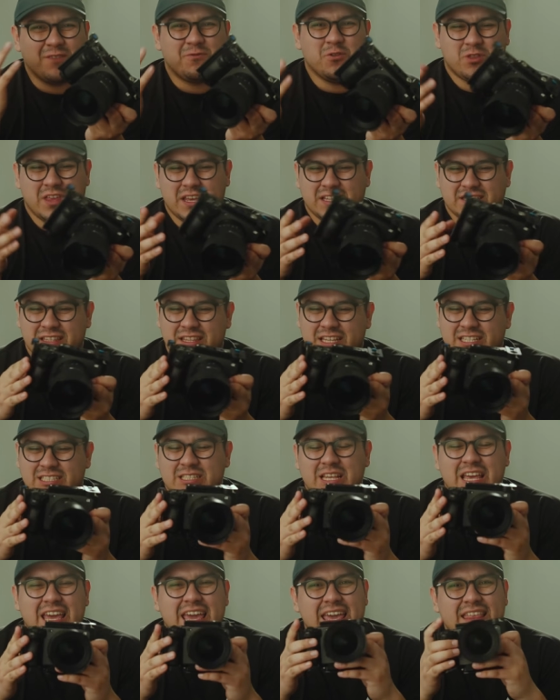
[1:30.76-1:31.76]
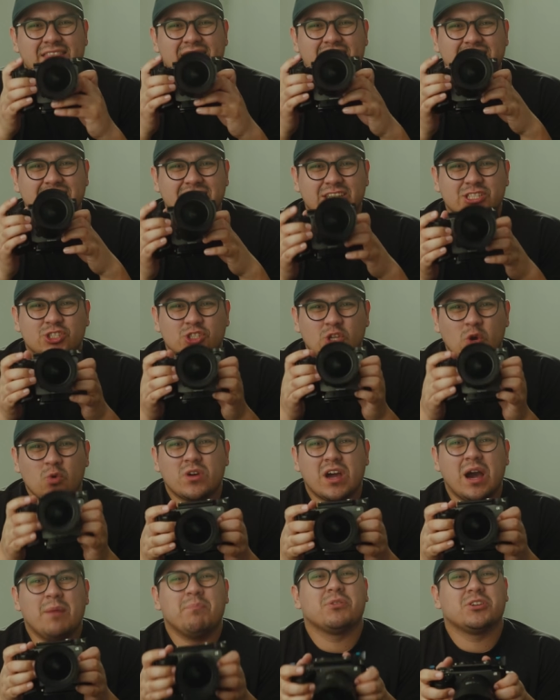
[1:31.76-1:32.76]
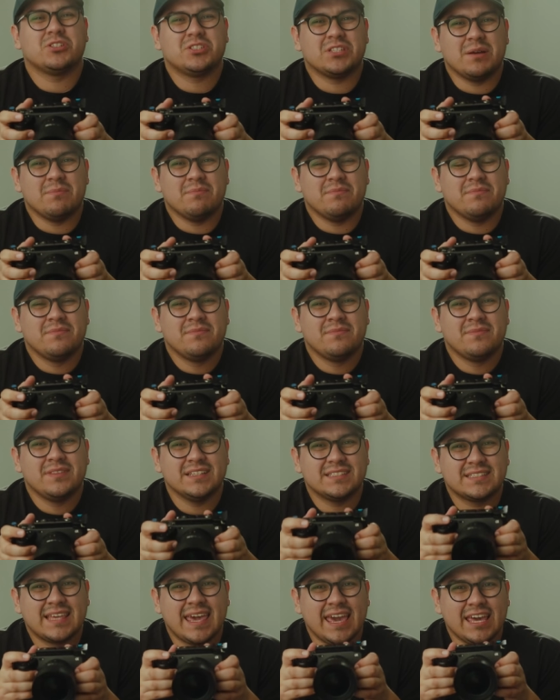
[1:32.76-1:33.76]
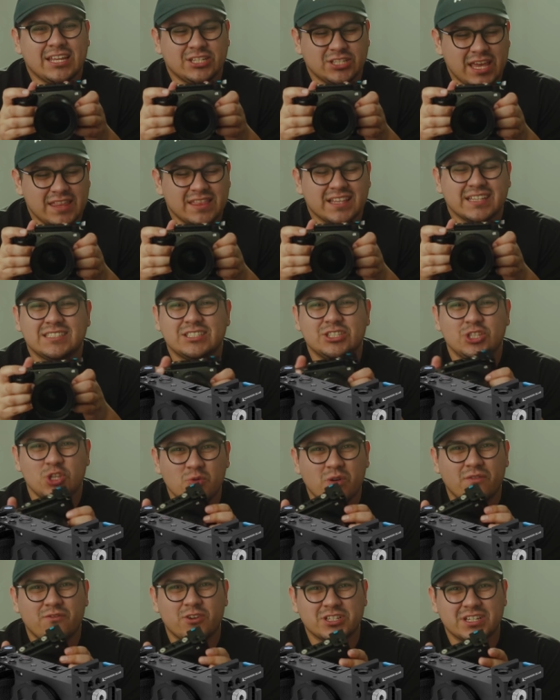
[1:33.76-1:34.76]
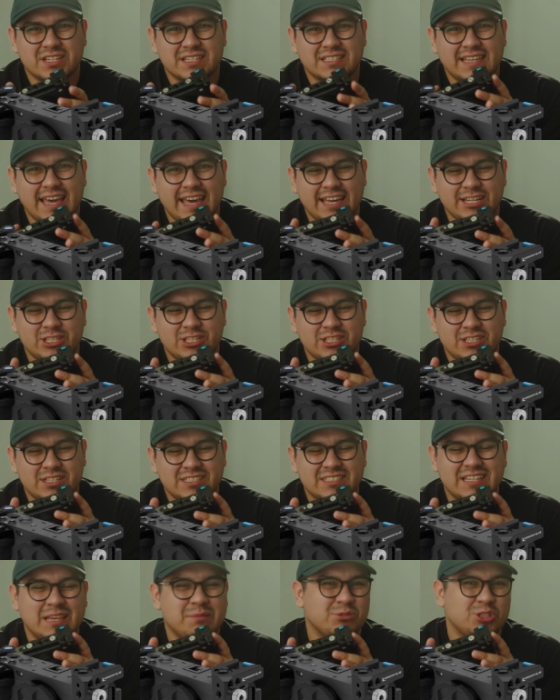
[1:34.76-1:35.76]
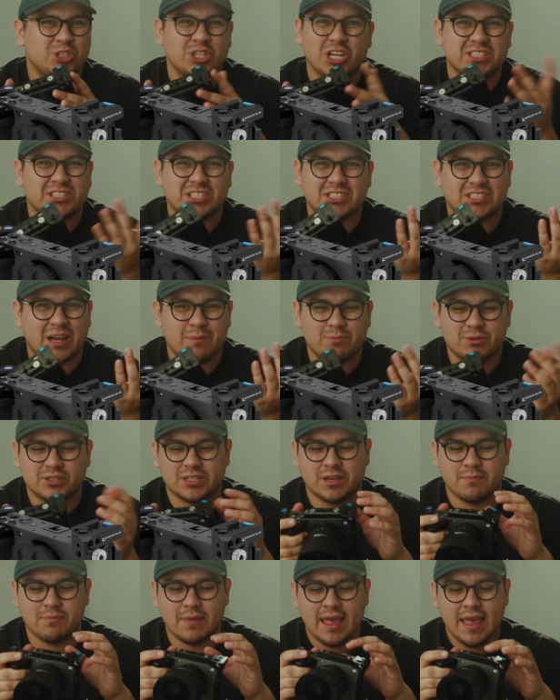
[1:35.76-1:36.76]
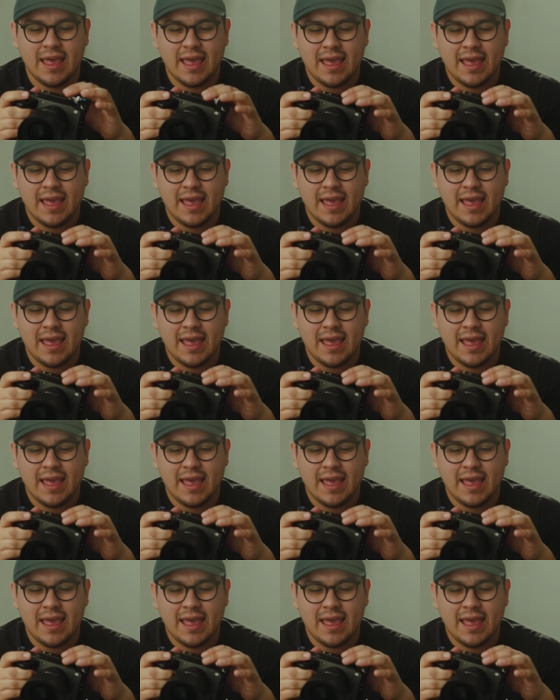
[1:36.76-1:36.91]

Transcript: few things in this. This is so cumbersome, this cage. And this newer version of this cage seemed just as cumbersome.